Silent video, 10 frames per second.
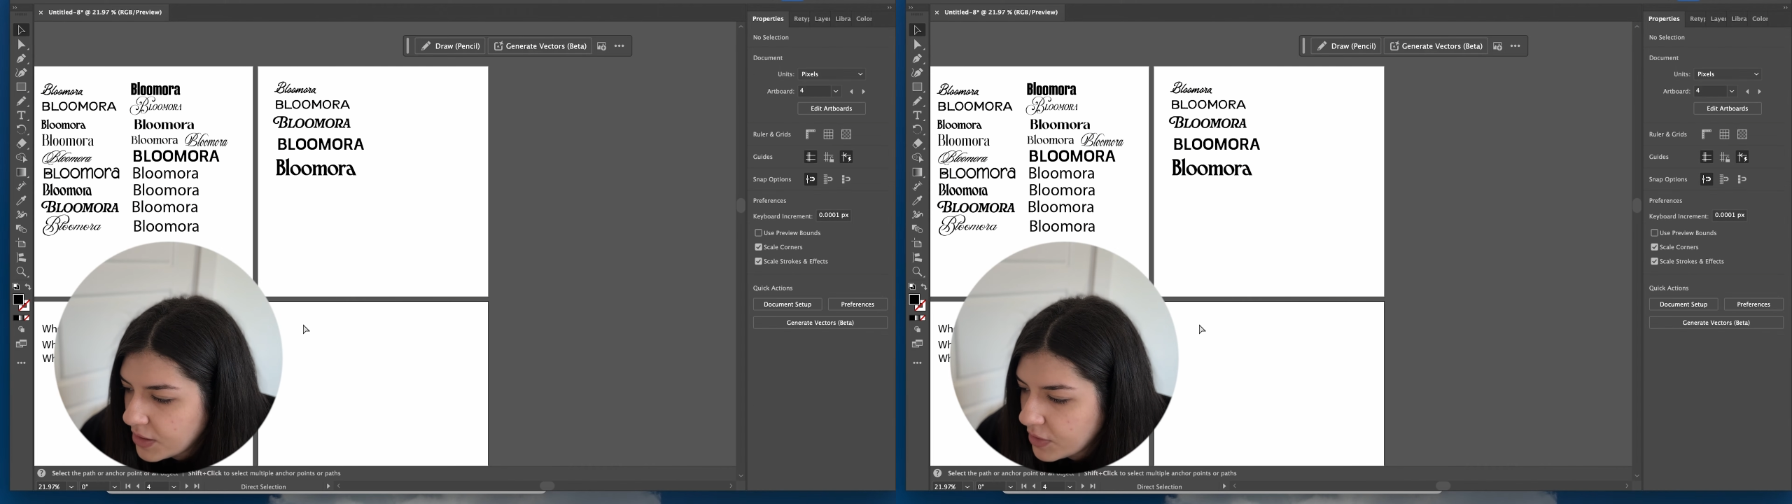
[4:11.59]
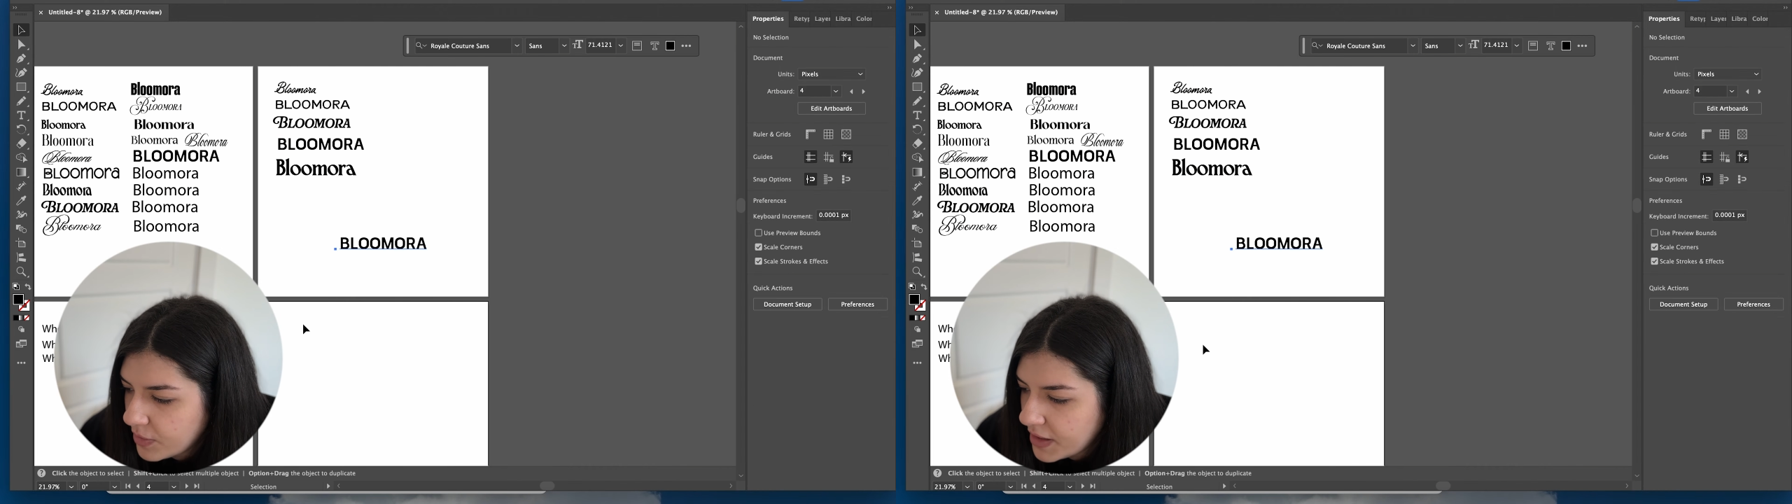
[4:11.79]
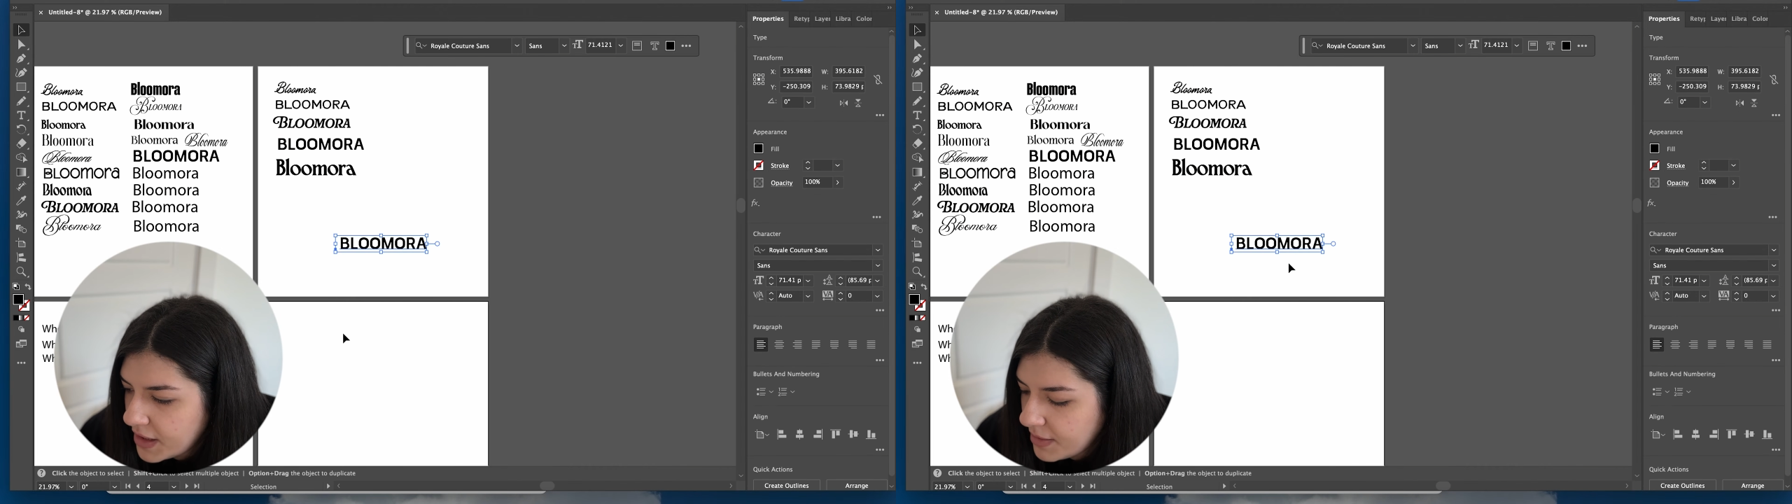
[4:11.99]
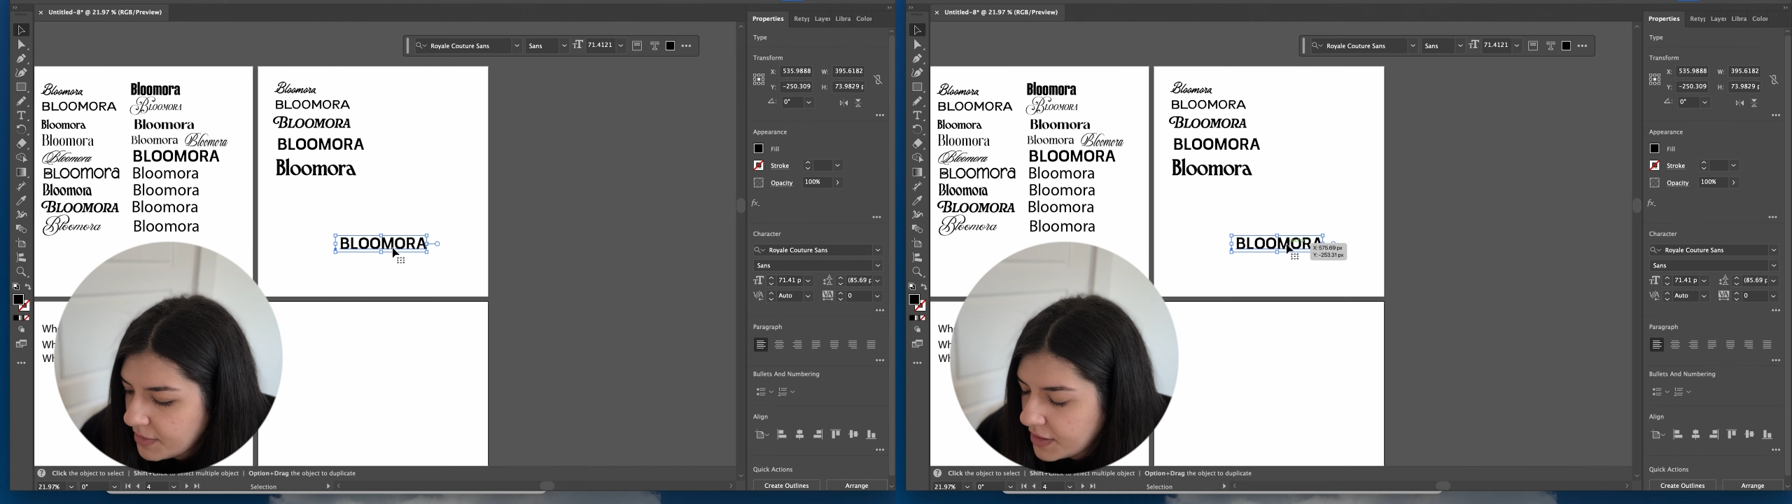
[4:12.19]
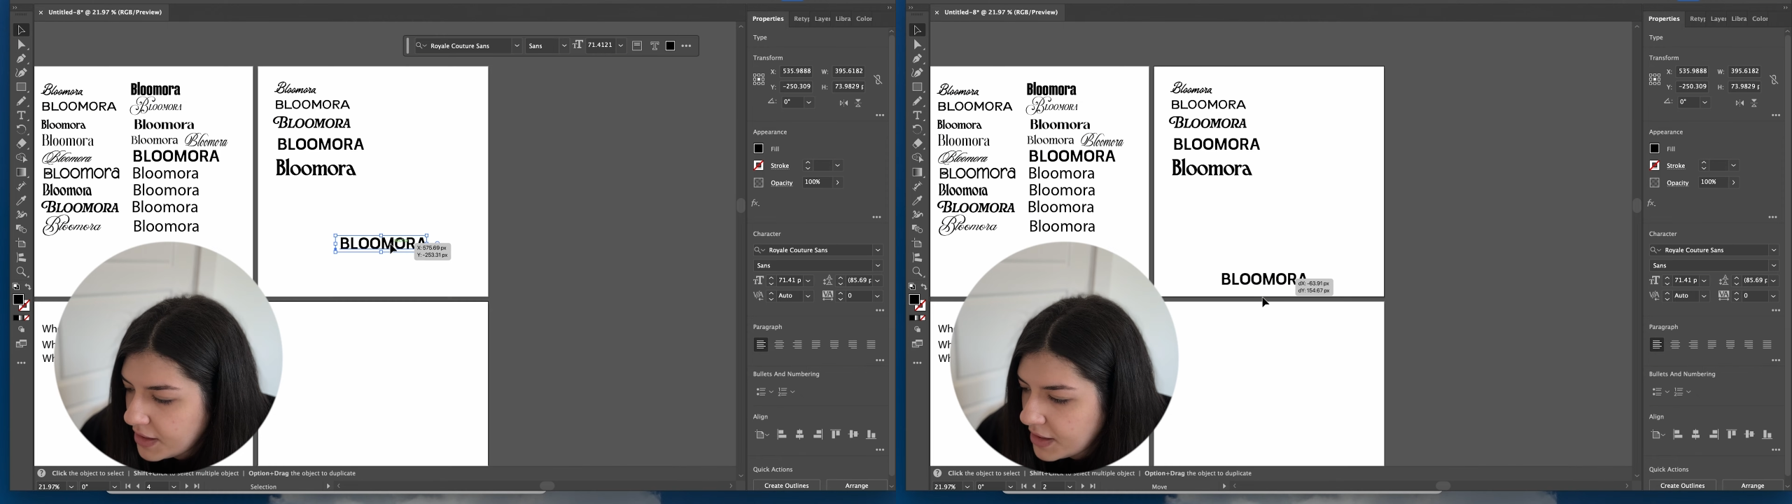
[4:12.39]
where we
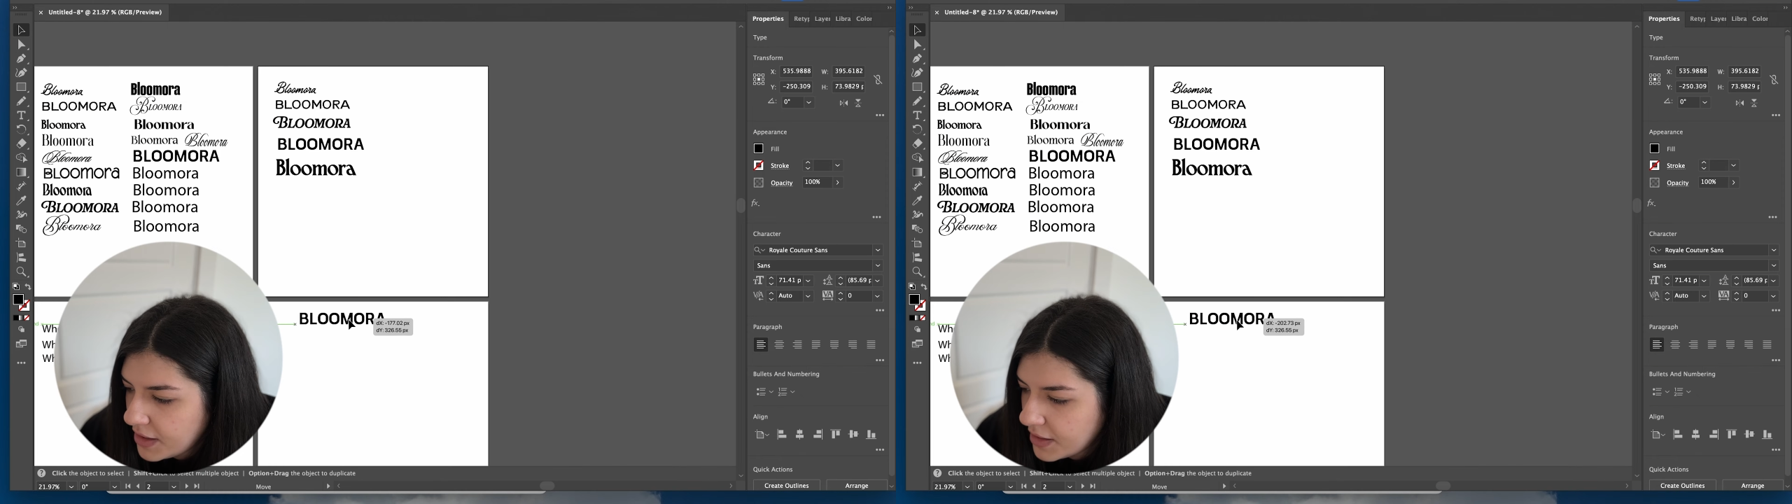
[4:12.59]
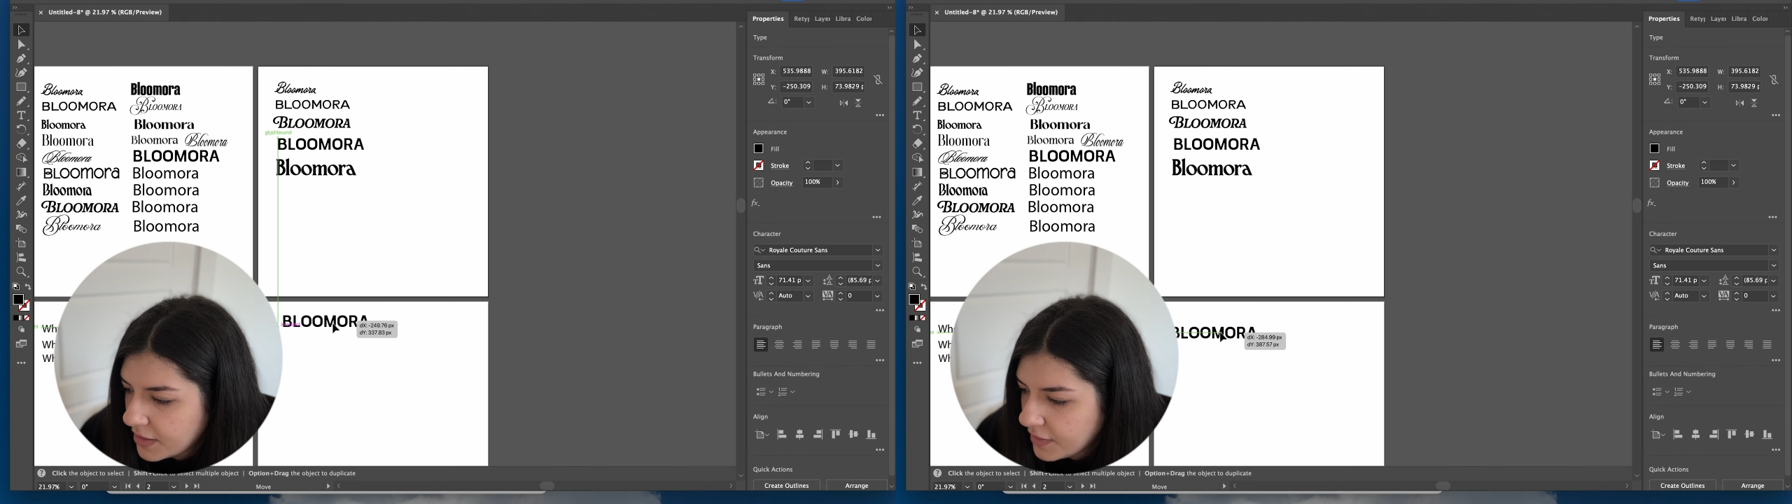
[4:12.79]
keep the